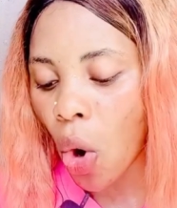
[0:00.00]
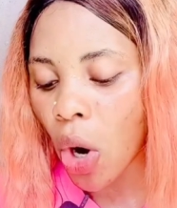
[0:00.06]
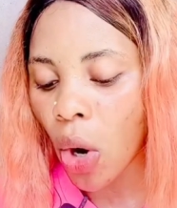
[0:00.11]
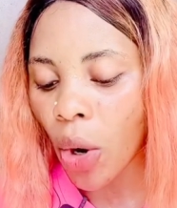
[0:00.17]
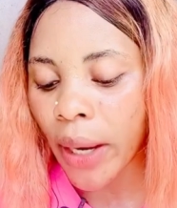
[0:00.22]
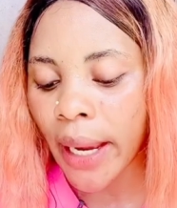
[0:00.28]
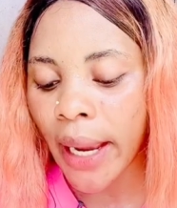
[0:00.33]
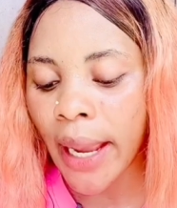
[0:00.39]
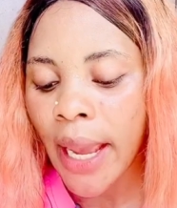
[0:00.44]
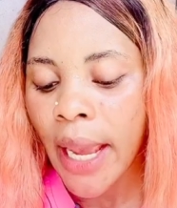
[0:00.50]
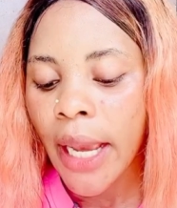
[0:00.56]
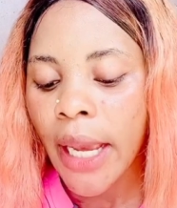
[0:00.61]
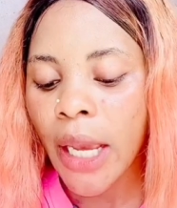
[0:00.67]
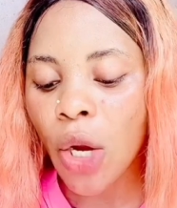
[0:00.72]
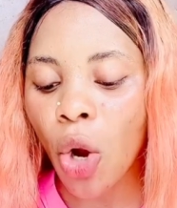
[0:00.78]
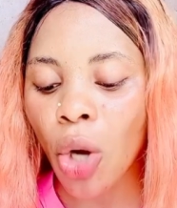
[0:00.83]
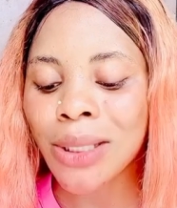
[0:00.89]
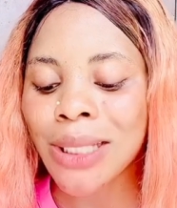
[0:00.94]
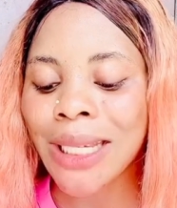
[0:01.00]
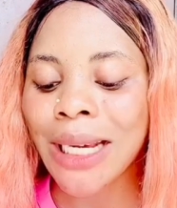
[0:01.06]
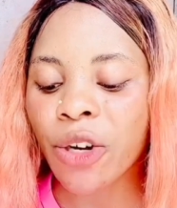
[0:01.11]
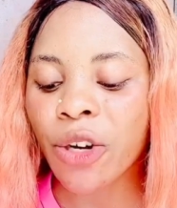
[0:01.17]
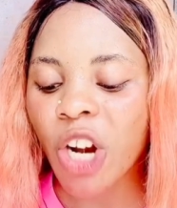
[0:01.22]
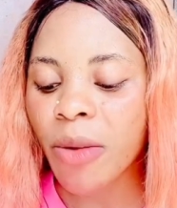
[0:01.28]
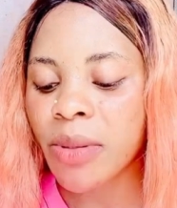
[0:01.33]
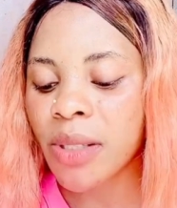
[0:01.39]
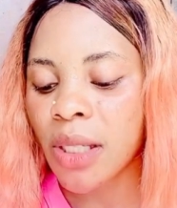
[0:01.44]
Okay, it contains
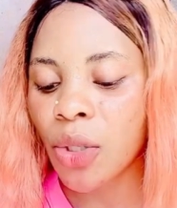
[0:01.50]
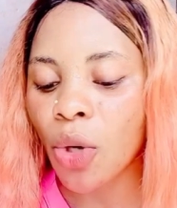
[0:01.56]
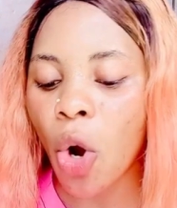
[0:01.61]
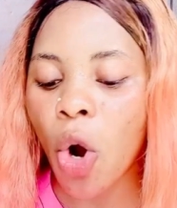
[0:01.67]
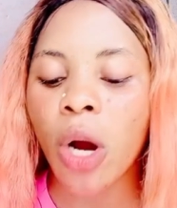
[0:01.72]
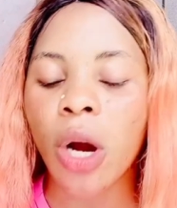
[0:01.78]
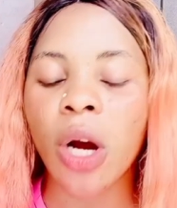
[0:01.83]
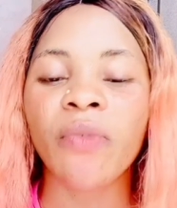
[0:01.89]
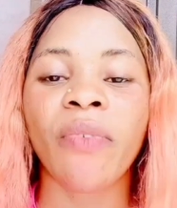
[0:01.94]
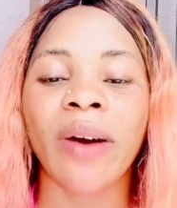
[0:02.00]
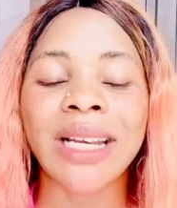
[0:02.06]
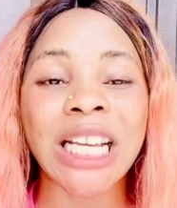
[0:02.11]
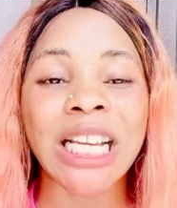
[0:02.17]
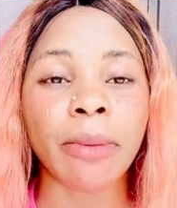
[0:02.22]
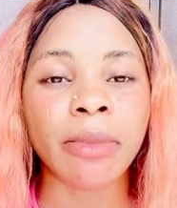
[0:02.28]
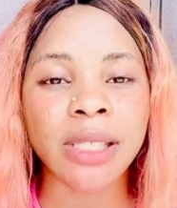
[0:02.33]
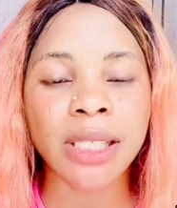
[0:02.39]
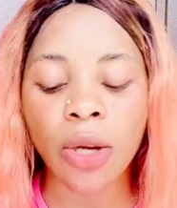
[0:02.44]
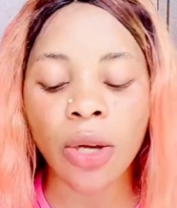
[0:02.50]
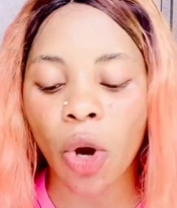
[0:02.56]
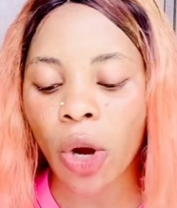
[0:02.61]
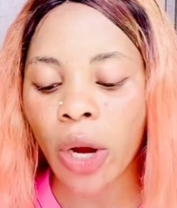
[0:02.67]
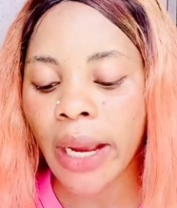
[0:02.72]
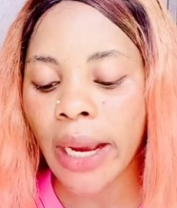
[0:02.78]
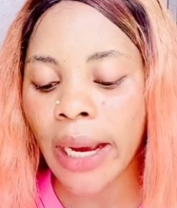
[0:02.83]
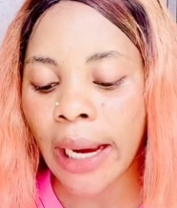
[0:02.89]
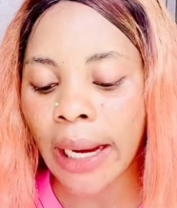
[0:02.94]
grapeseed oil, vitamin C
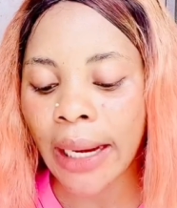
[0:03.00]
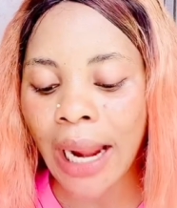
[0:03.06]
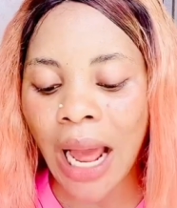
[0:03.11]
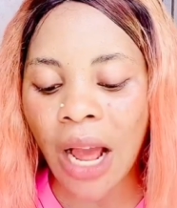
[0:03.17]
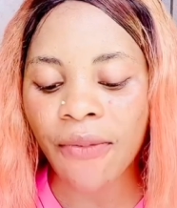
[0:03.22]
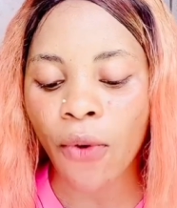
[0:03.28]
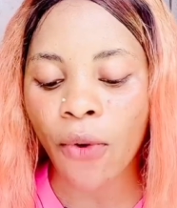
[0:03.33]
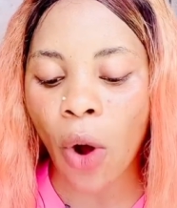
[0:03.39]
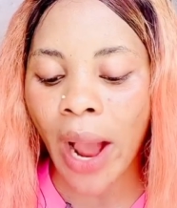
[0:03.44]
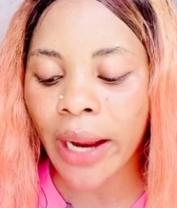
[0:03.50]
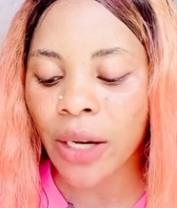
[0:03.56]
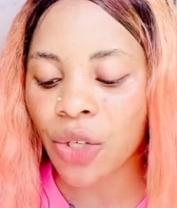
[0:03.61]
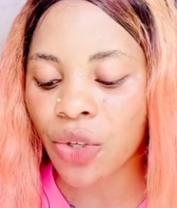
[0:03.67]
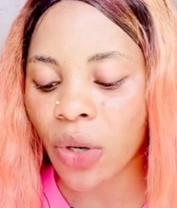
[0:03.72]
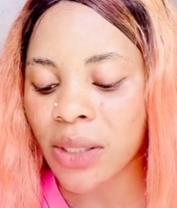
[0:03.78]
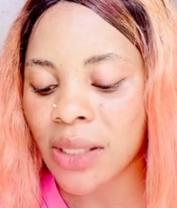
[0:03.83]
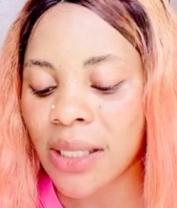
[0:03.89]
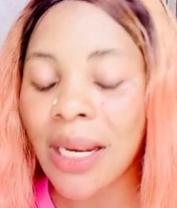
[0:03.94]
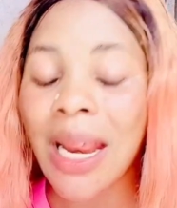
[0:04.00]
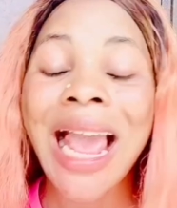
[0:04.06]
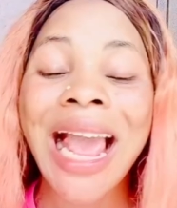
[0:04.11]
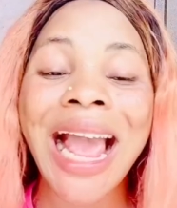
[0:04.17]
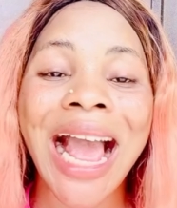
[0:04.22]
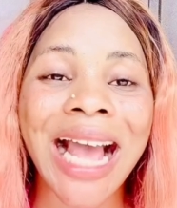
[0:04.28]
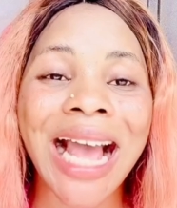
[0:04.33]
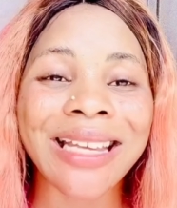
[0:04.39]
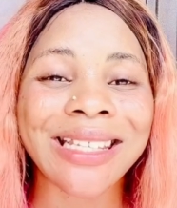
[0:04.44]
oil, and alpha hydroxy
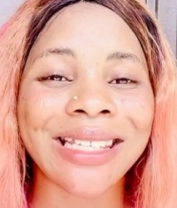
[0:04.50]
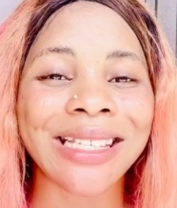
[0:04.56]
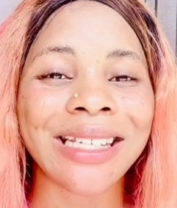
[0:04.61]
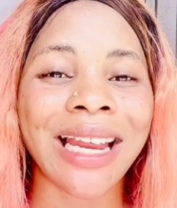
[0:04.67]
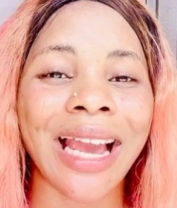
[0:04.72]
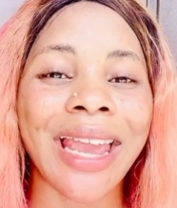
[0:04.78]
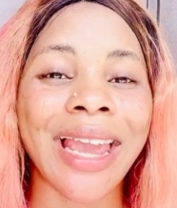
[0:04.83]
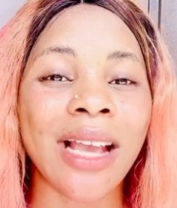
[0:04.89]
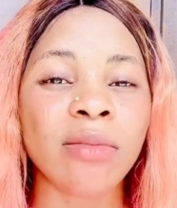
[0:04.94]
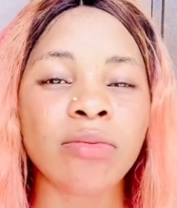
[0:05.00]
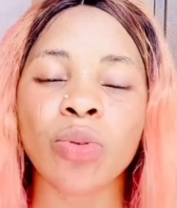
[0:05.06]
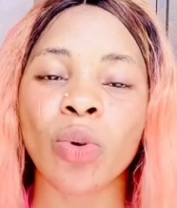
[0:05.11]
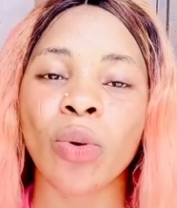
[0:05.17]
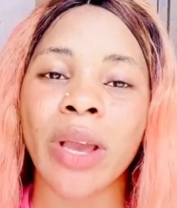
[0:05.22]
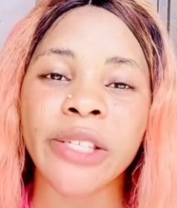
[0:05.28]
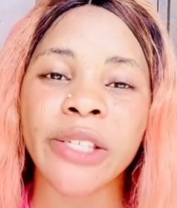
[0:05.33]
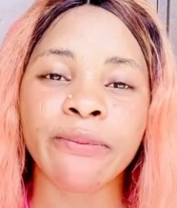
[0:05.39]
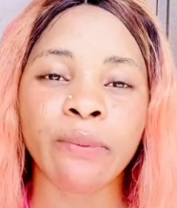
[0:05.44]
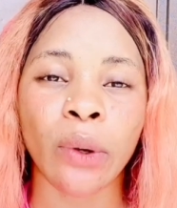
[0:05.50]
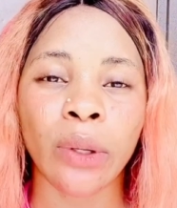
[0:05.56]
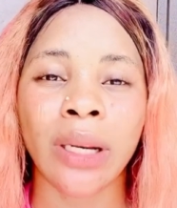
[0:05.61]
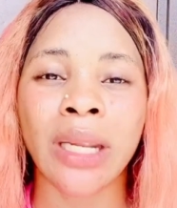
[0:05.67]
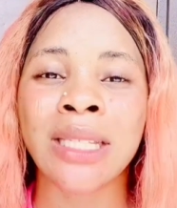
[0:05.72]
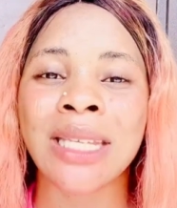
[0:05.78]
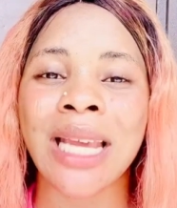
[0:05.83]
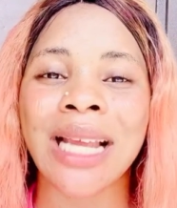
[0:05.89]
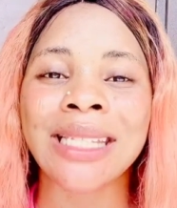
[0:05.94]
acid that help to
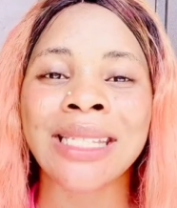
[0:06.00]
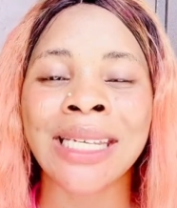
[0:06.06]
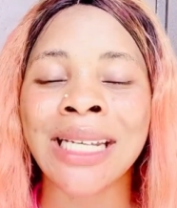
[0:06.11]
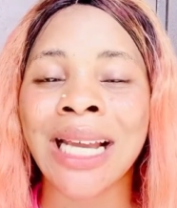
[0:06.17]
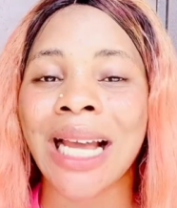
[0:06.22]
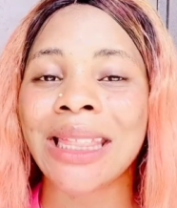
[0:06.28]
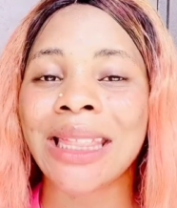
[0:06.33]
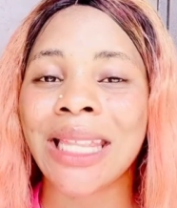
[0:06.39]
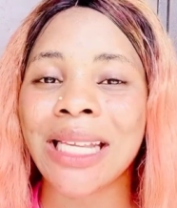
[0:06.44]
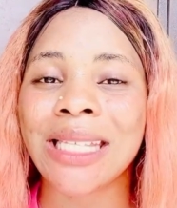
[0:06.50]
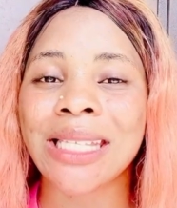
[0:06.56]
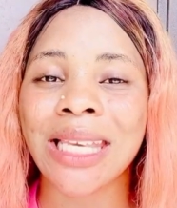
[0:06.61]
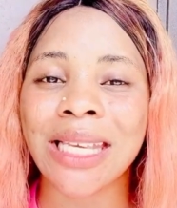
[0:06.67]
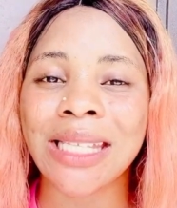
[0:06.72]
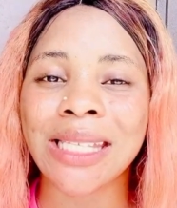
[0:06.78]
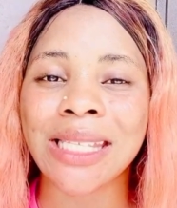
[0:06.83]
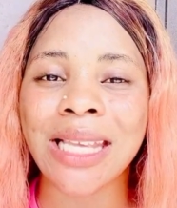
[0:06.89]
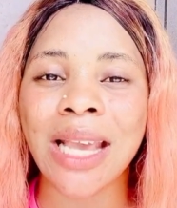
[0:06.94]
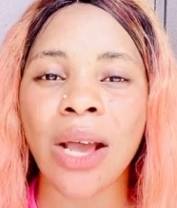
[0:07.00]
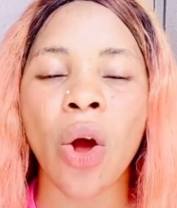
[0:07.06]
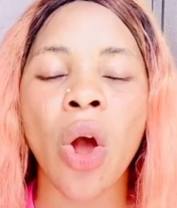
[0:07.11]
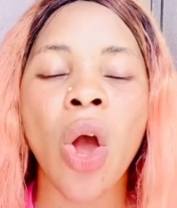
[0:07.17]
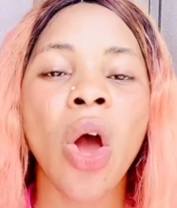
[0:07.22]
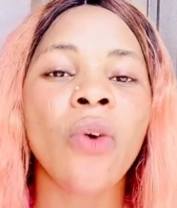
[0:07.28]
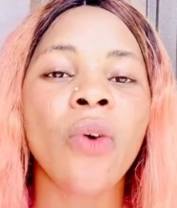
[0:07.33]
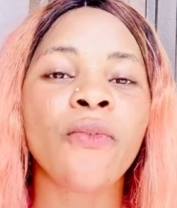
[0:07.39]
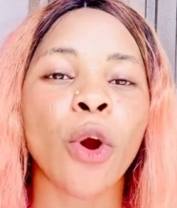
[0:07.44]
exfoliate and take out dead skin
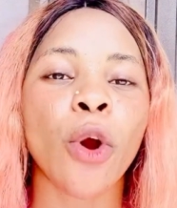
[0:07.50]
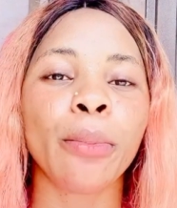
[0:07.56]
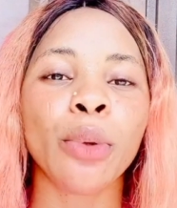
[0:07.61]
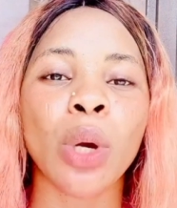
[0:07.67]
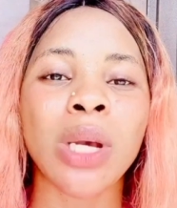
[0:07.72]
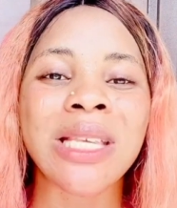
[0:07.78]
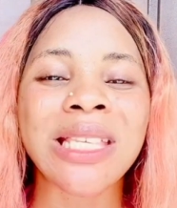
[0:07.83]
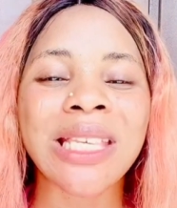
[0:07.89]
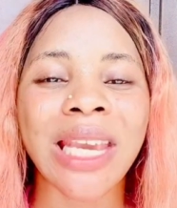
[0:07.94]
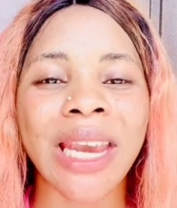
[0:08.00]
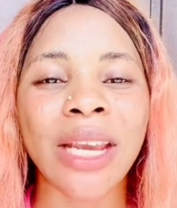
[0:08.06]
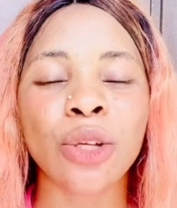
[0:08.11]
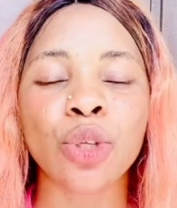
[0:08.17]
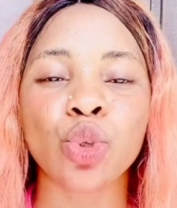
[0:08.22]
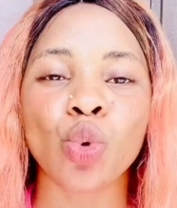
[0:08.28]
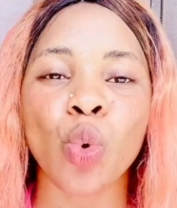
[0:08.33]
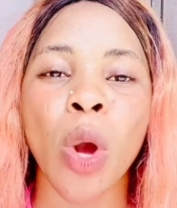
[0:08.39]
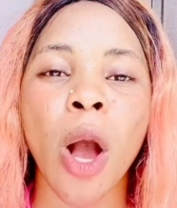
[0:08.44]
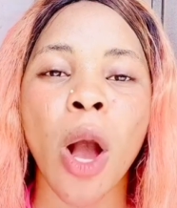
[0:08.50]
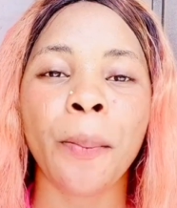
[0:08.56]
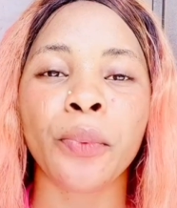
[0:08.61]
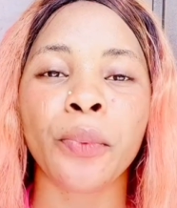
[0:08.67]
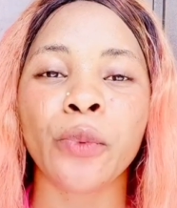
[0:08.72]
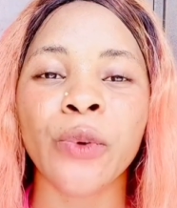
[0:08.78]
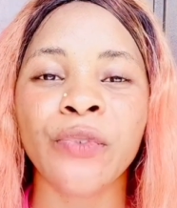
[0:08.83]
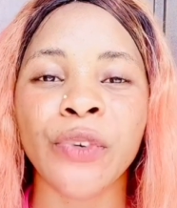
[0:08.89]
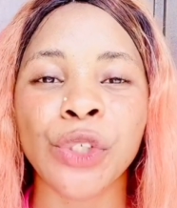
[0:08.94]
cell from your skin to
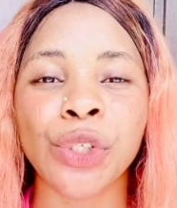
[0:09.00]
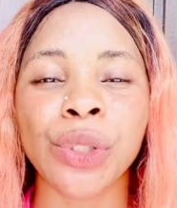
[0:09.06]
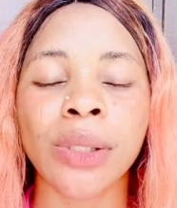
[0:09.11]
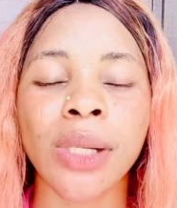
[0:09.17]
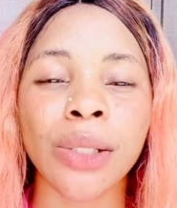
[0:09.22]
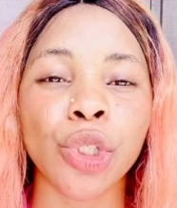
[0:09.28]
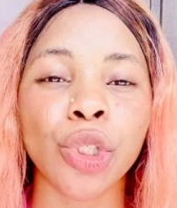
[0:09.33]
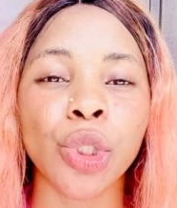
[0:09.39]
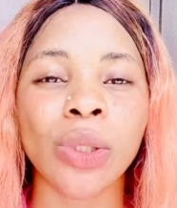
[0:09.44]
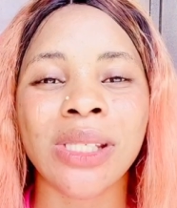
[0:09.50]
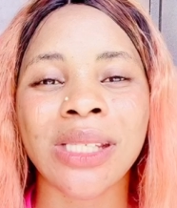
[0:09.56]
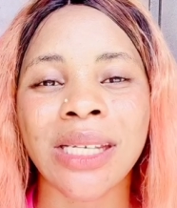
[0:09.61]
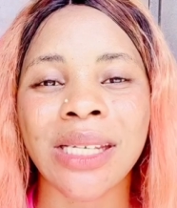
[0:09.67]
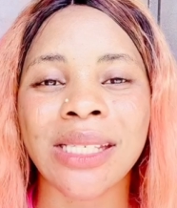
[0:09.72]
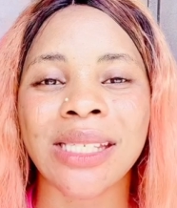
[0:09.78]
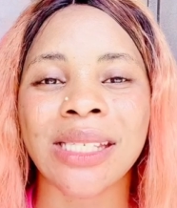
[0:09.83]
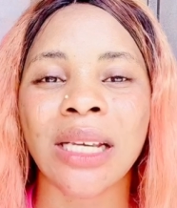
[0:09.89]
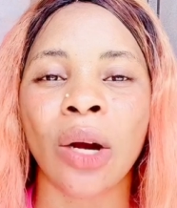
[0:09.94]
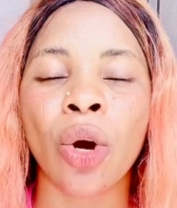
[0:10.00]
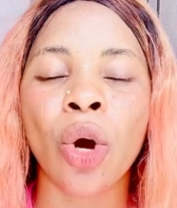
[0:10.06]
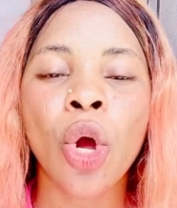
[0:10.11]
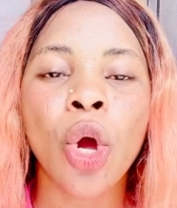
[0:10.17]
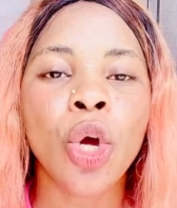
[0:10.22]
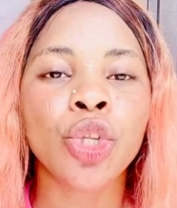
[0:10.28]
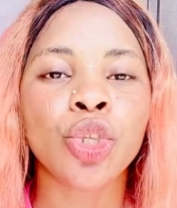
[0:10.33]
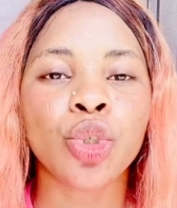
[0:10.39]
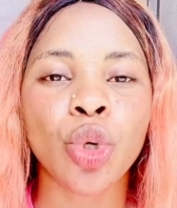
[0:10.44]
help rejuvenate new skin cell
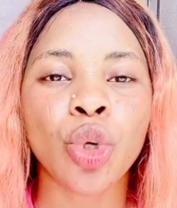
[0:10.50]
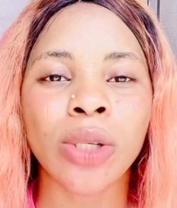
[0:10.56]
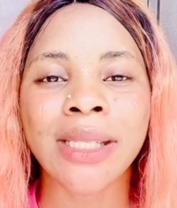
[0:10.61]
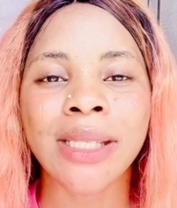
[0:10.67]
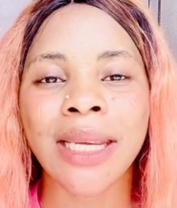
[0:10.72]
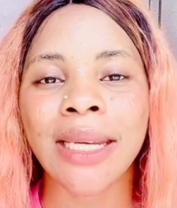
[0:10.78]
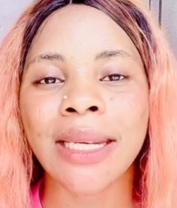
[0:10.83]
to your skin.